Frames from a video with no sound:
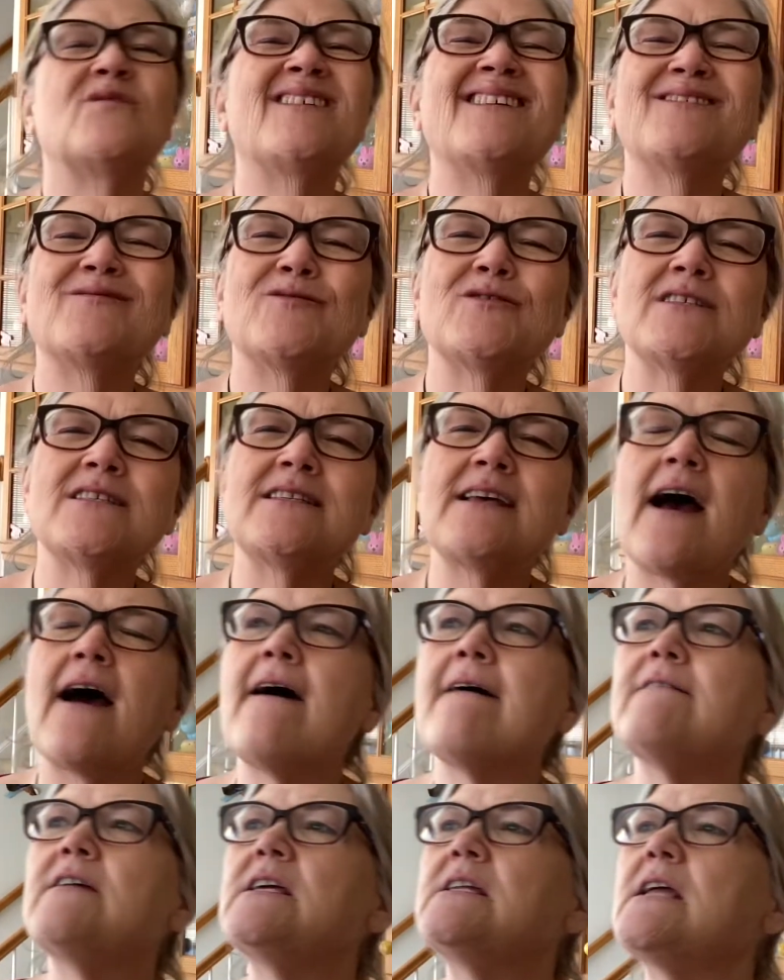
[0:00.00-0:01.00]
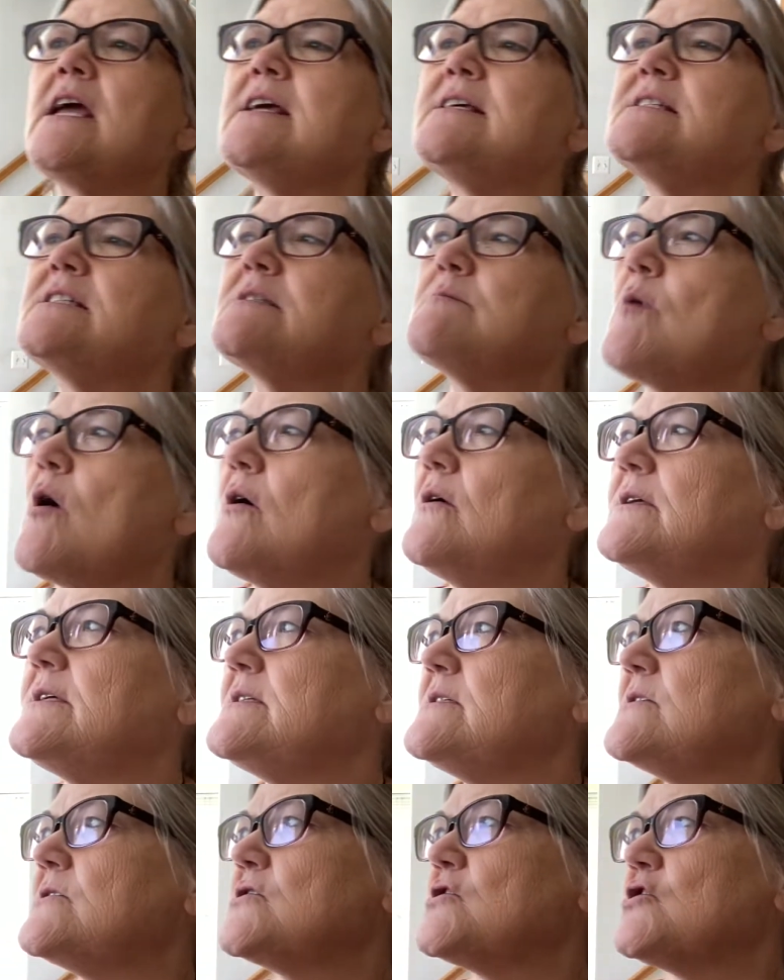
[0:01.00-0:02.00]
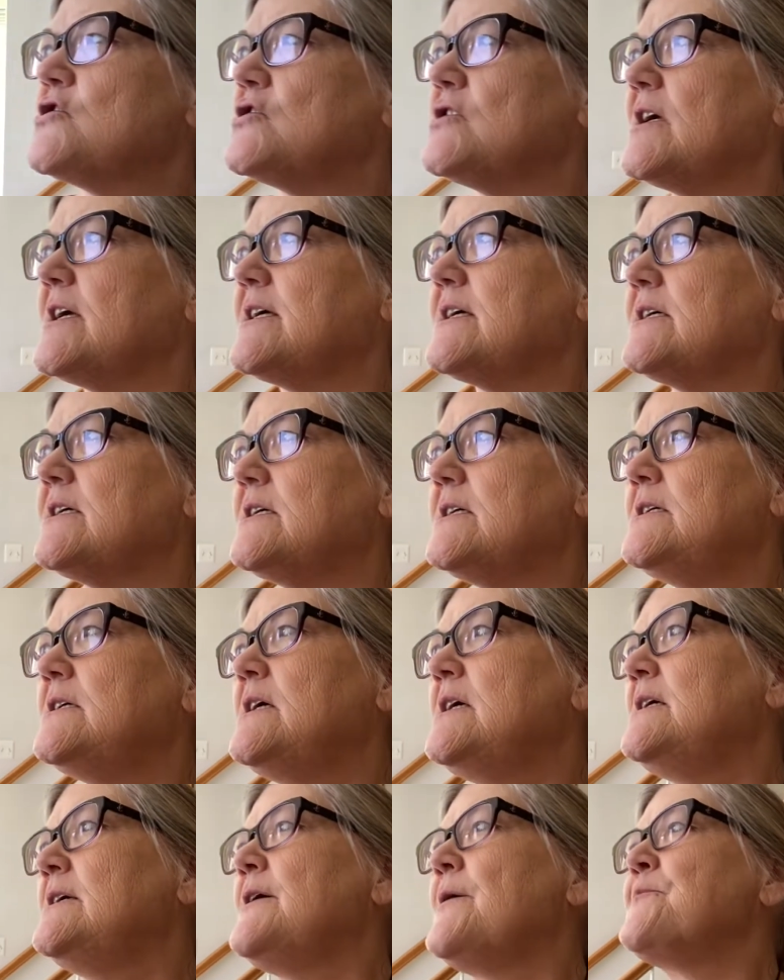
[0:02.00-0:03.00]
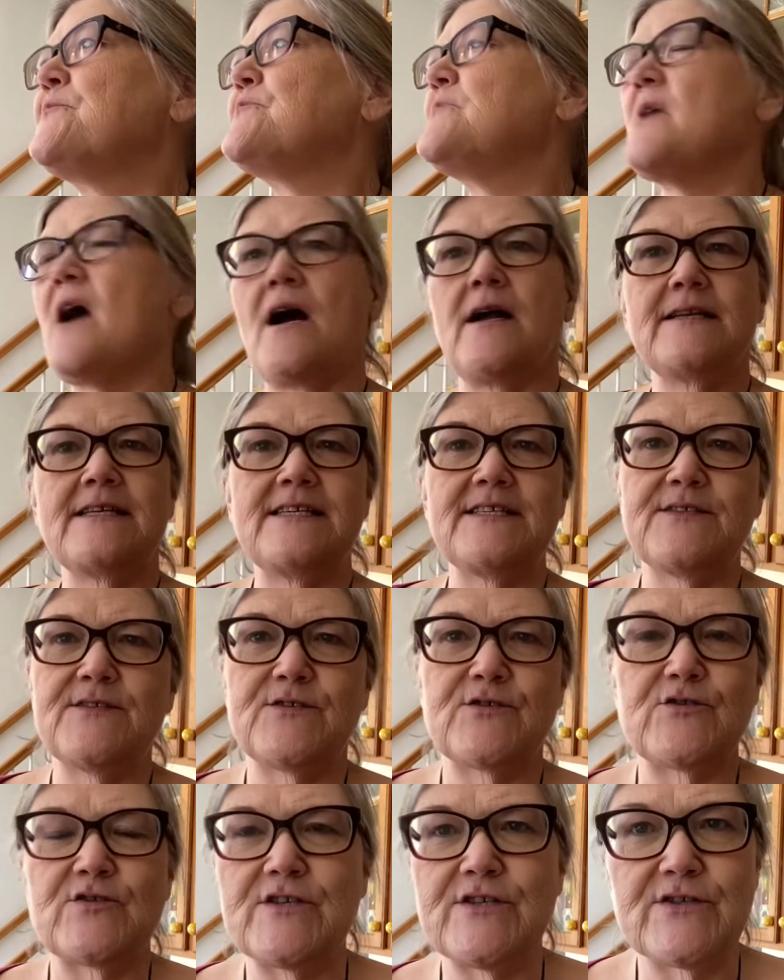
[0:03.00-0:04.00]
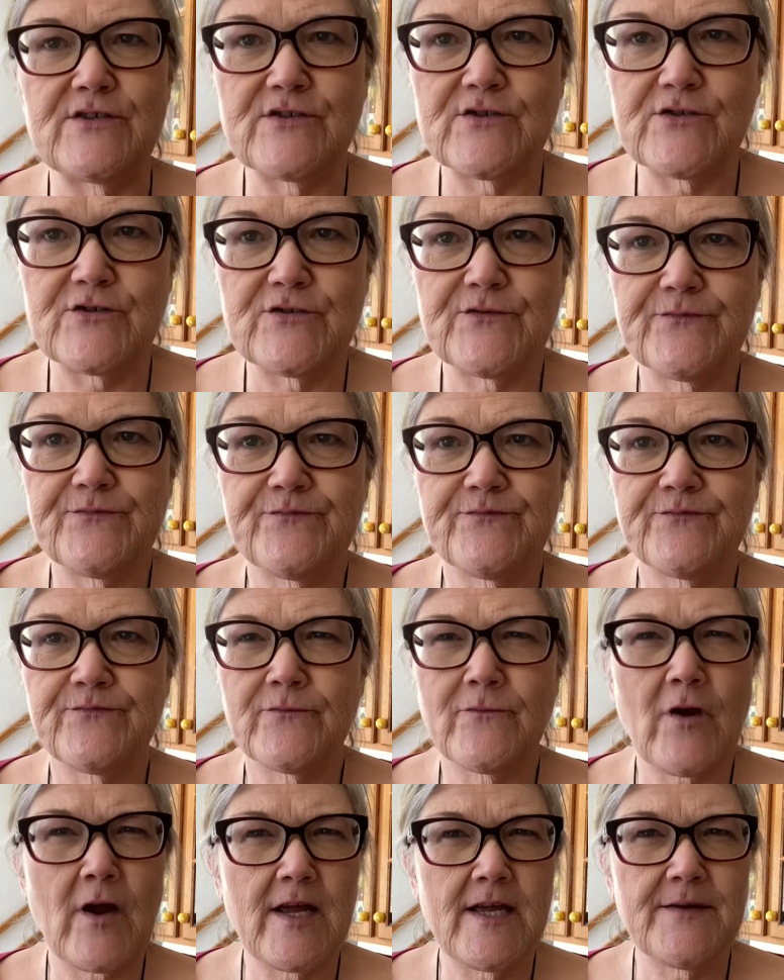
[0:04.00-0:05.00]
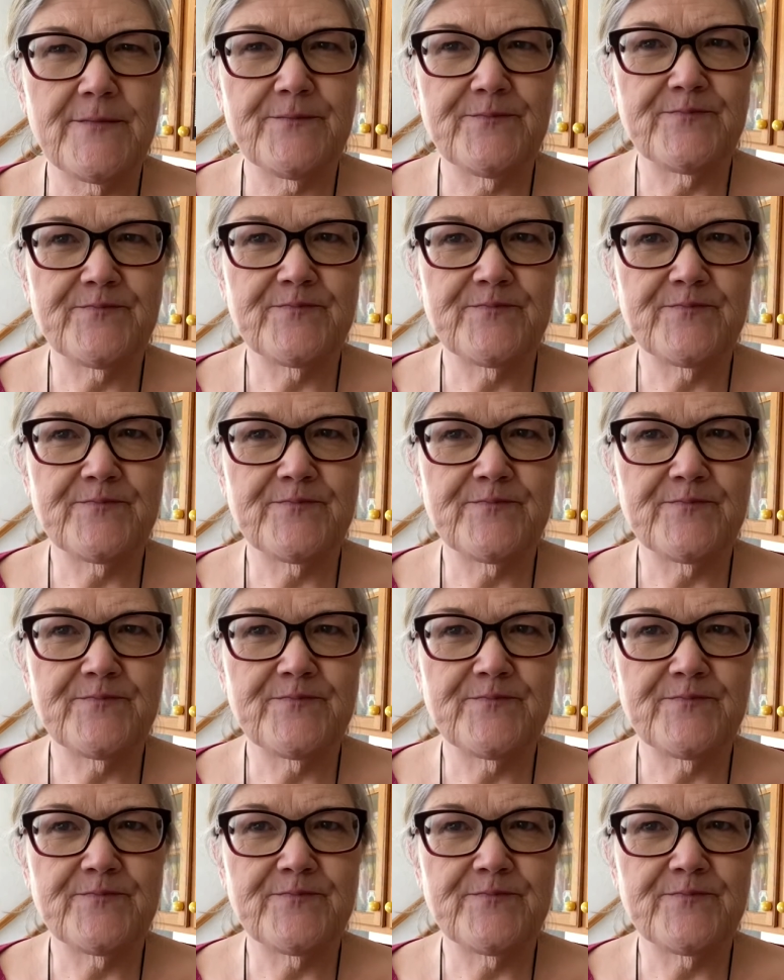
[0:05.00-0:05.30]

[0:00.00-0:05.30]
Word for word: we're just having a small Easter, like a non-Easter Easter, right?